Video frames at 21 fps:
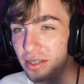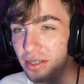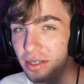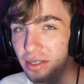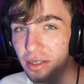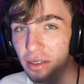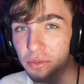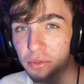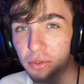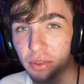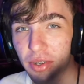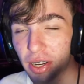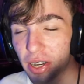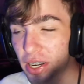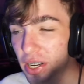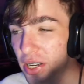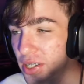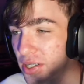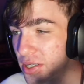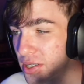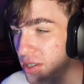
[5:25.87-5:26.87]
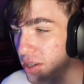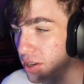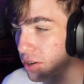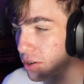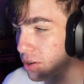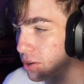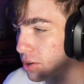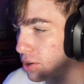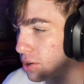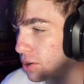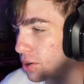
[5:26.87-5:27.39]
if you guys
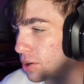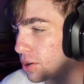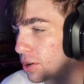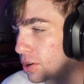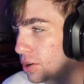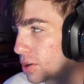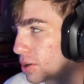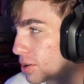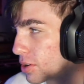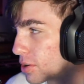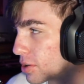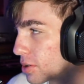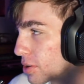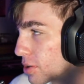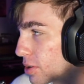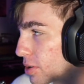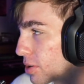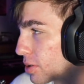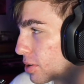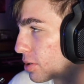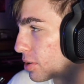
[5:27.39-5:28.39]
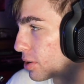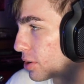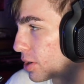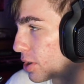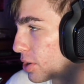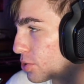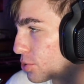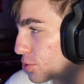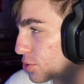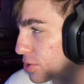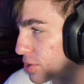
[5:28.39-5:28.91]
are
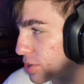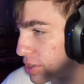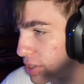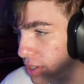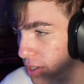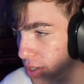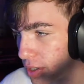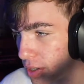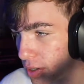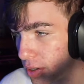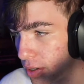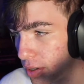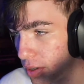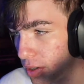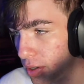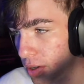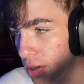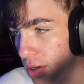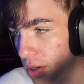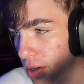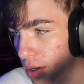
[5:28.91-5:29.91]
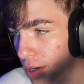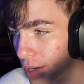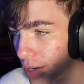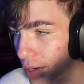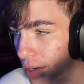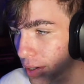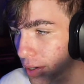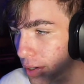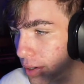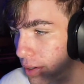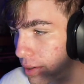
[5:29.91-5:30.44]
interested
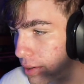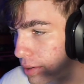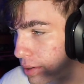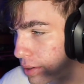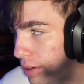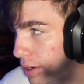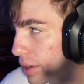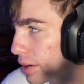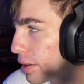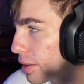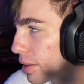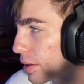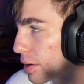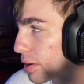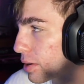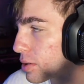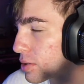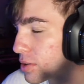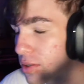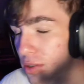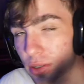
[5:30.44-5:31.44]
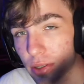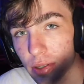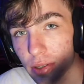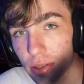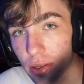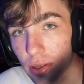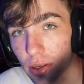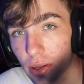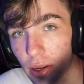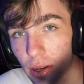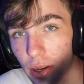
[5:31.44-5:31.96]
in anything else,
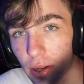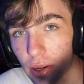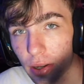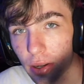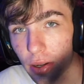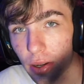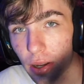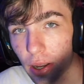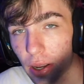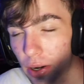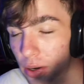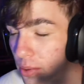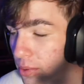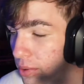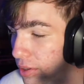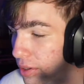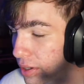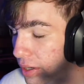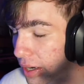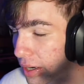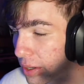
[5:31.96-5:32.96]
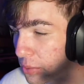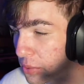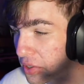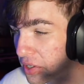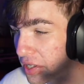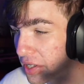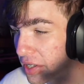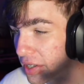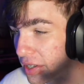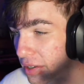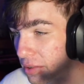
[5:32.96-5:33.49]
I don't think I
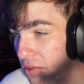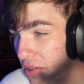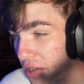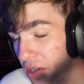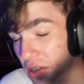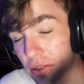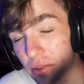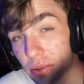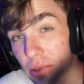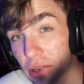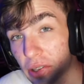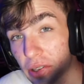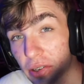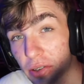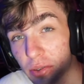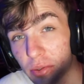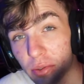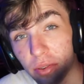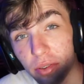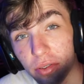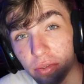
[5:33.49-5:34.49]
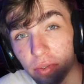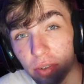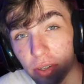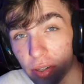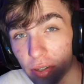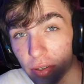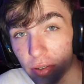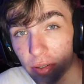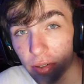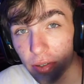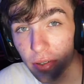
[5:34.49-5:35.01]
really can do anything else with this
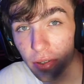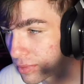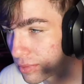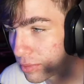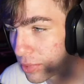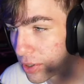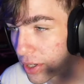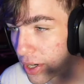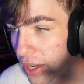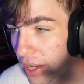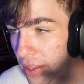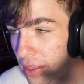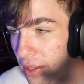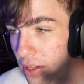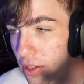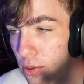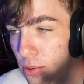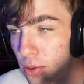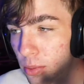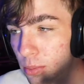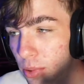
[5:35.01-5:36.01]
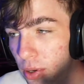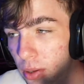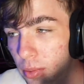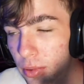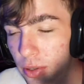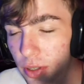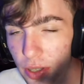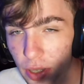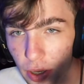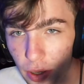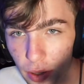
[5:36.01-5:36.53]
video. But I think you can probably
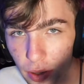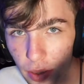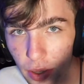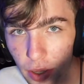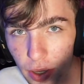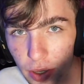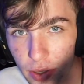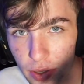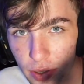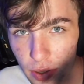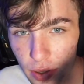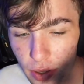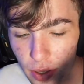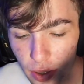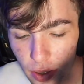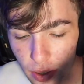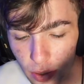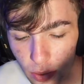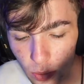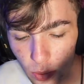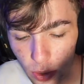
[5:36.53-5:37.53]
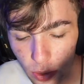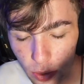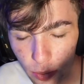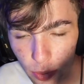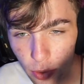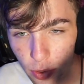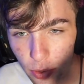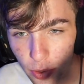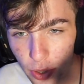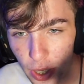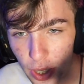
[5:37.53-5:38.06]
tell that the Rode
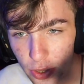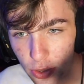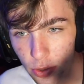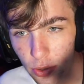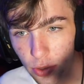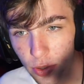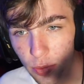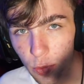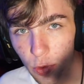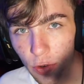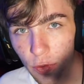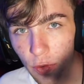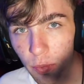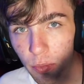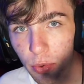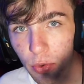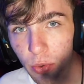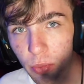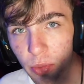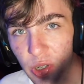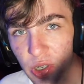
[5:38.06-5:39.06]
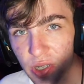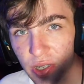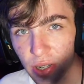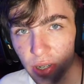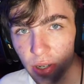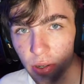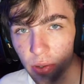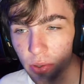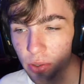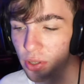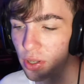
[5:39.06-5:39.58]
Procaster is more of a boomy
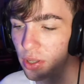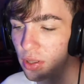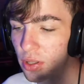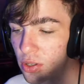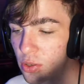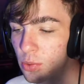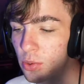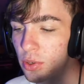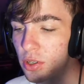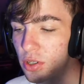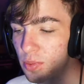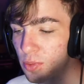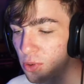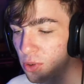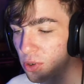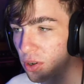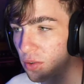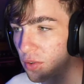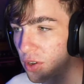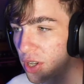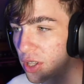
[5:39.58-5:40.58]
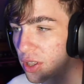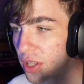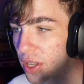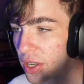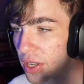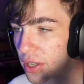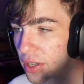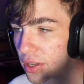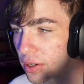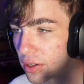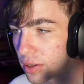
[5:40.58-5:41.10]
sound, and this one is more of a
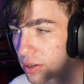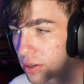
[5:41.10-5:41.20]
like